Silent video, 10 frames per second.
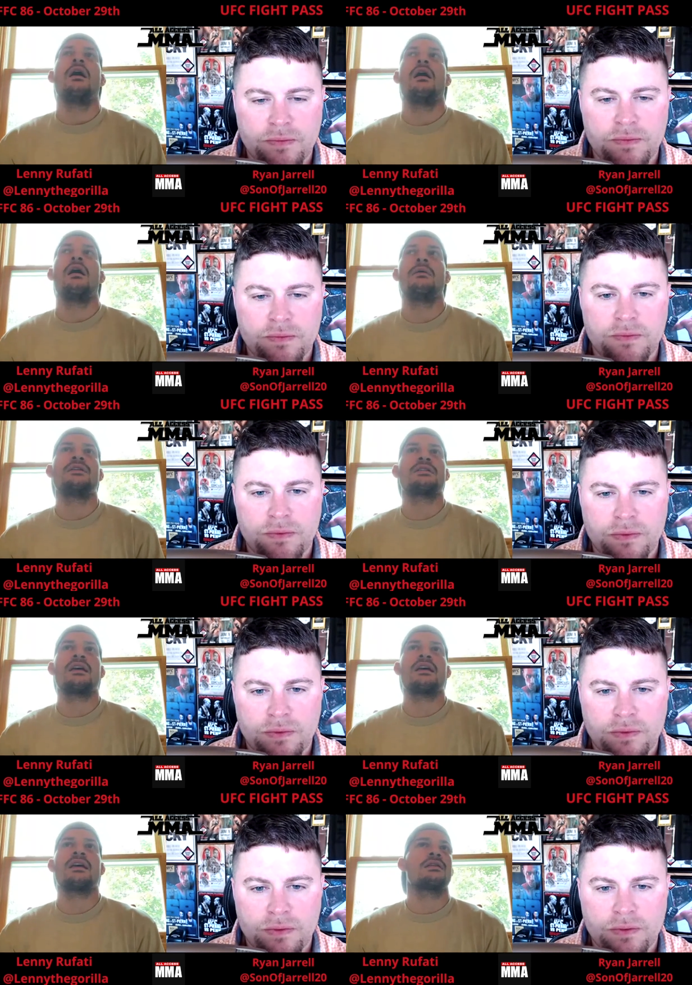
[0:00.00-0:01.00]
Speaker 1: Uh, he
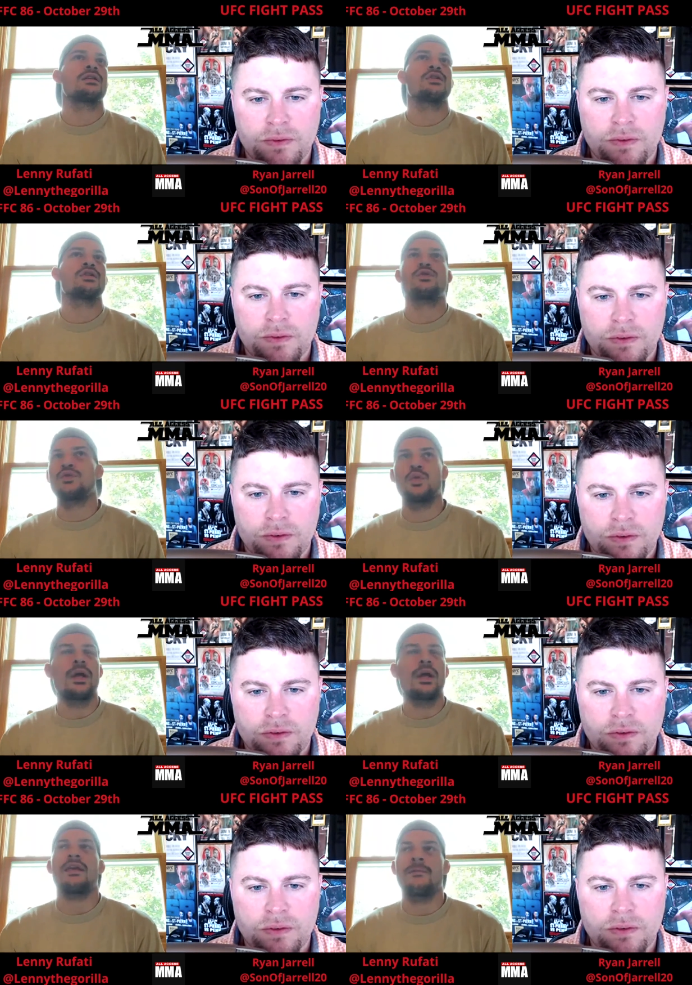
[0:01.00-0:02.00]
just likes to
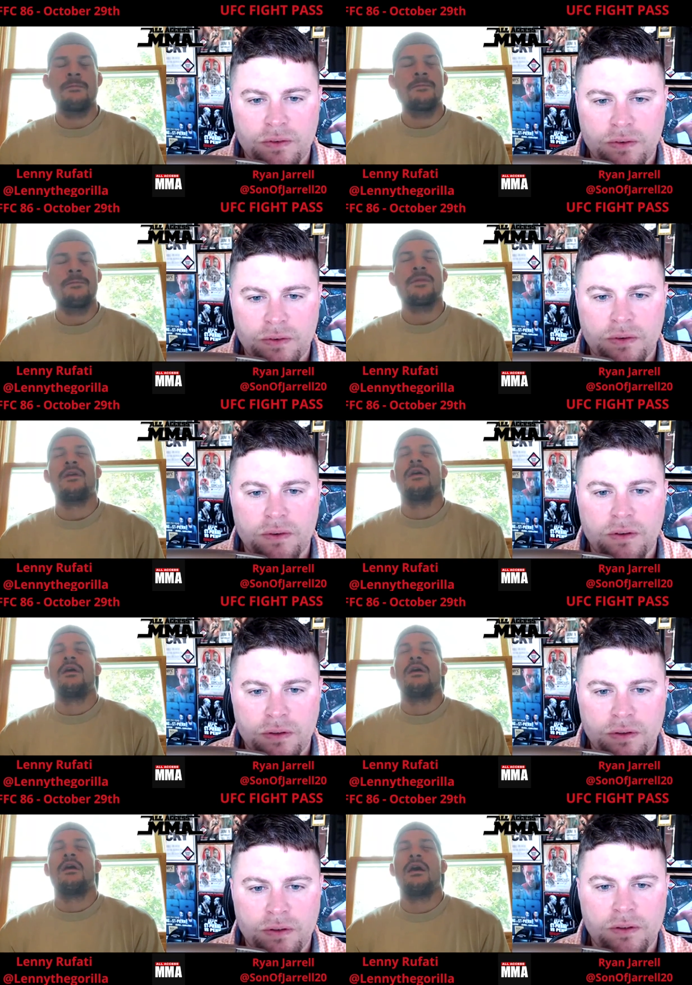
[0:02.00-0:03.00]
swing
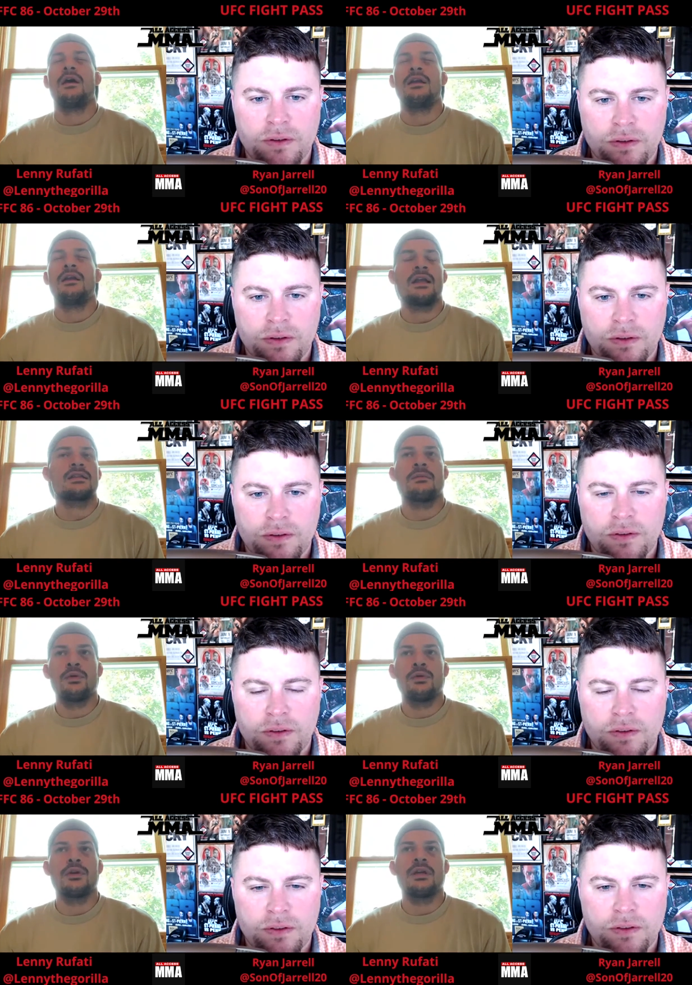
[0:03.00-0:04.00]
and he likes to
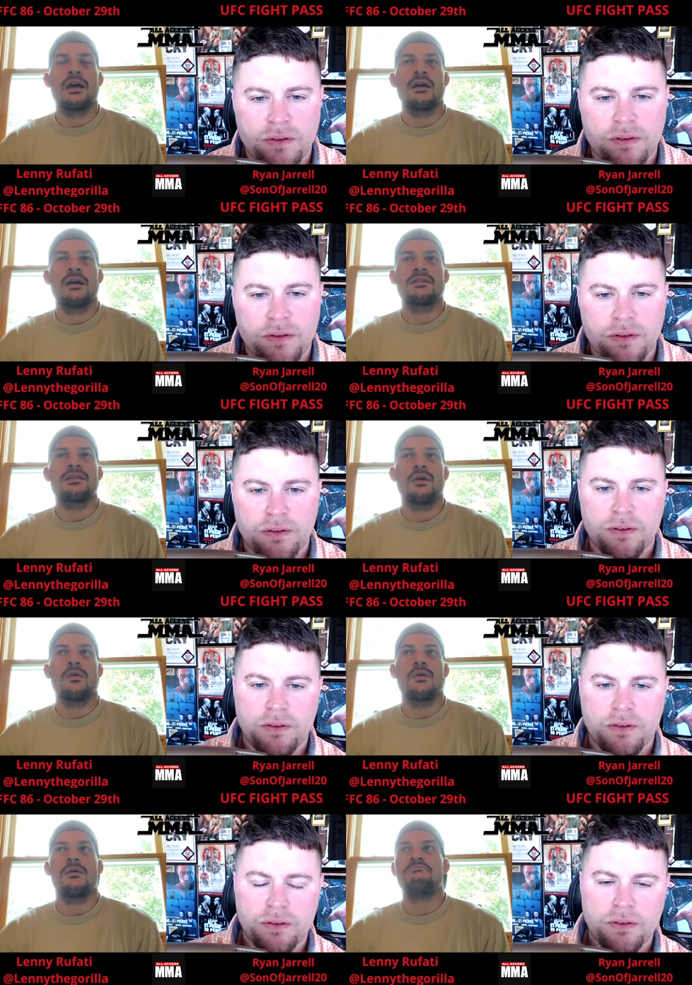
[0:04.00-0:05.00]
bully guys.
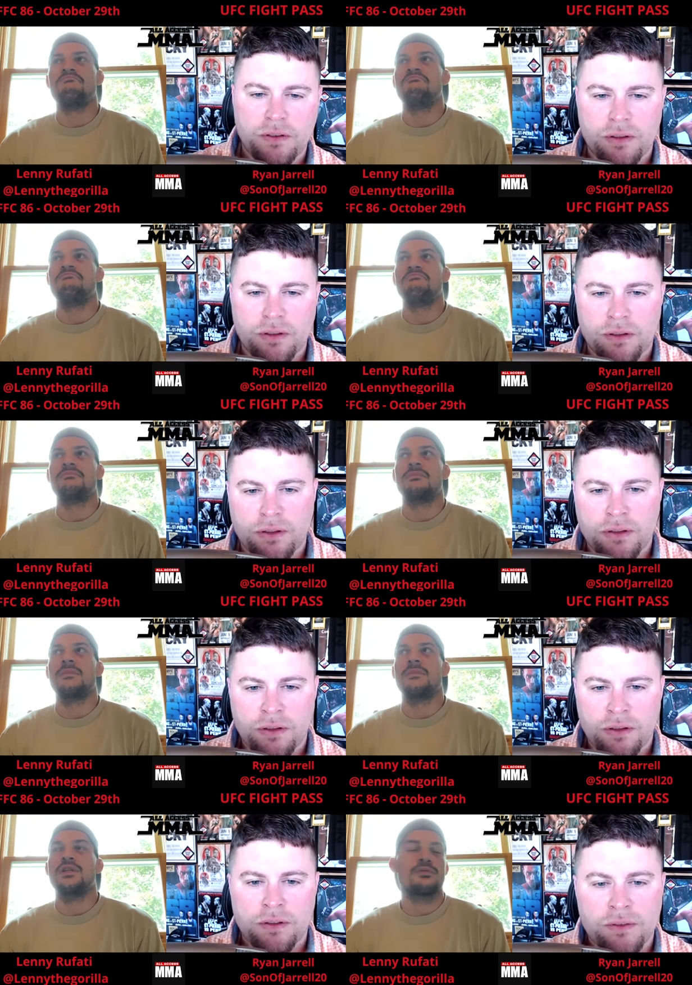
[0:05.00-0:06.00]
So
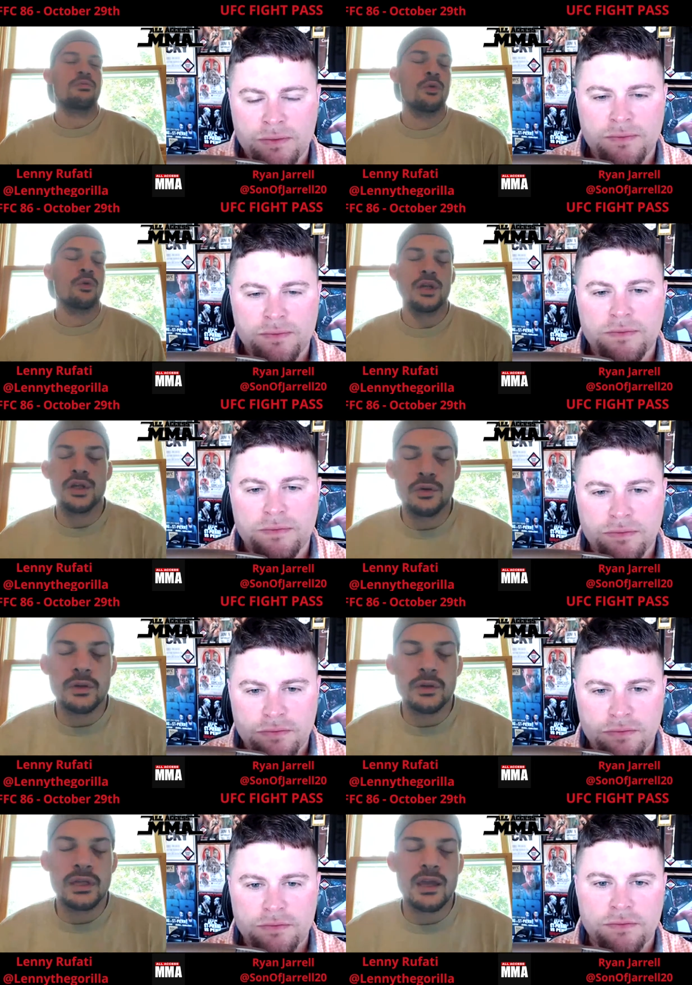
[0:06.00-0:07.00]
just what do you
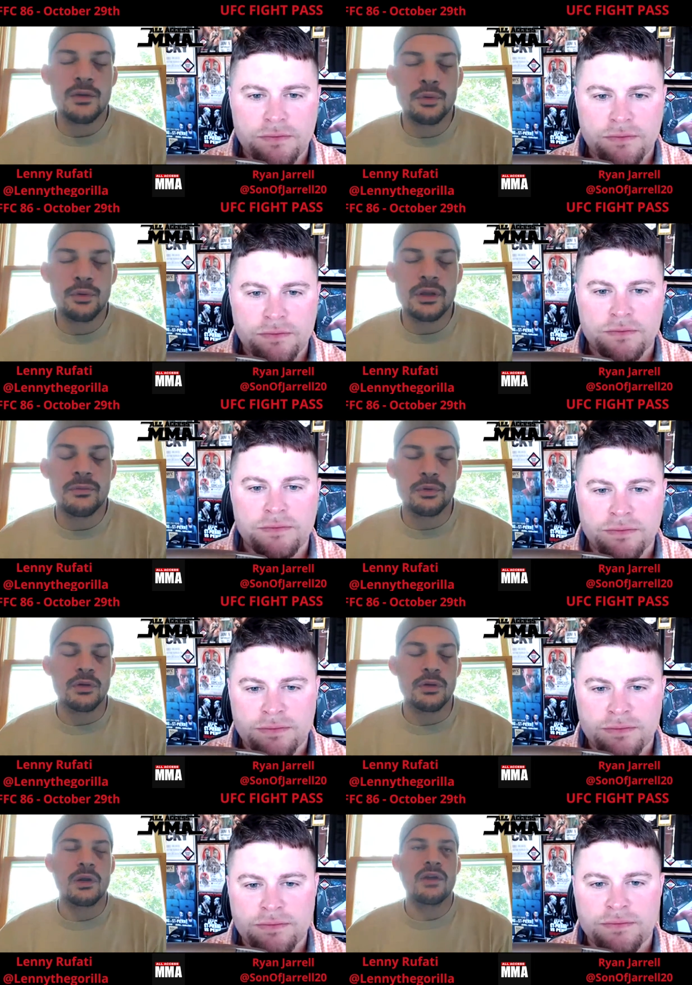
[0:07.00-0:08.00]
do with that? You bully the
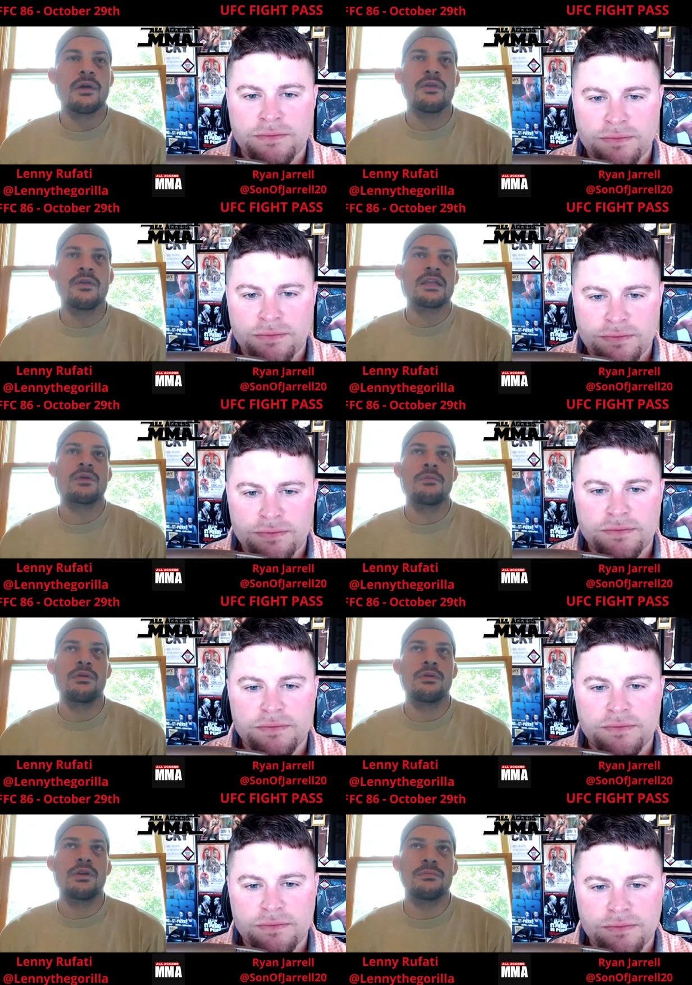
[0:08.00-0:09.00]
bully. Whenever uh, that's why a
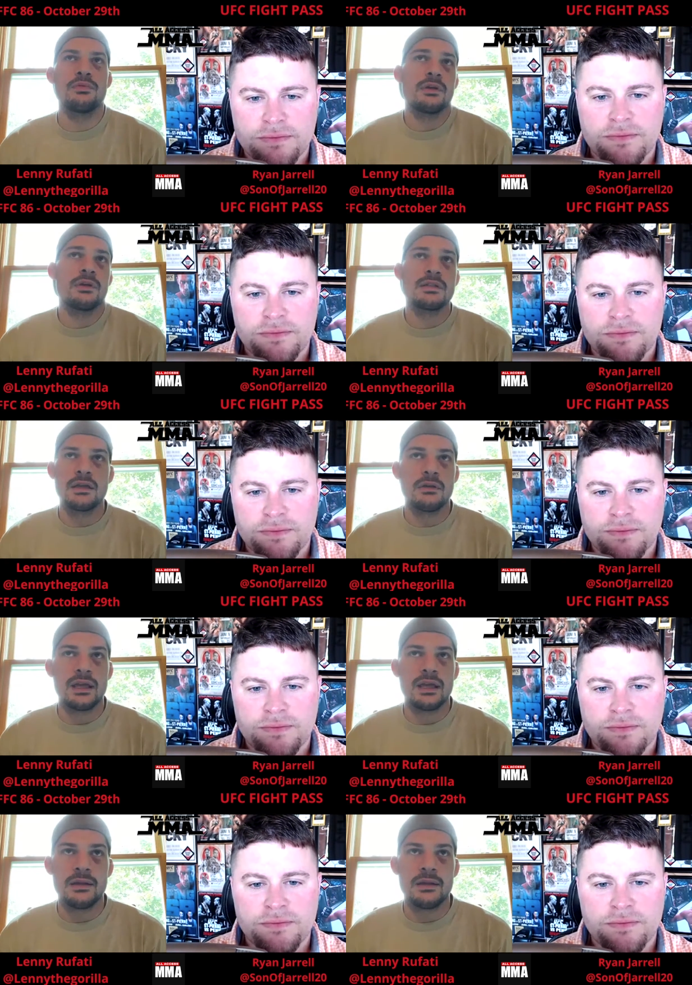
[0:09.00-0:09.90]
bully is a bully because they don't like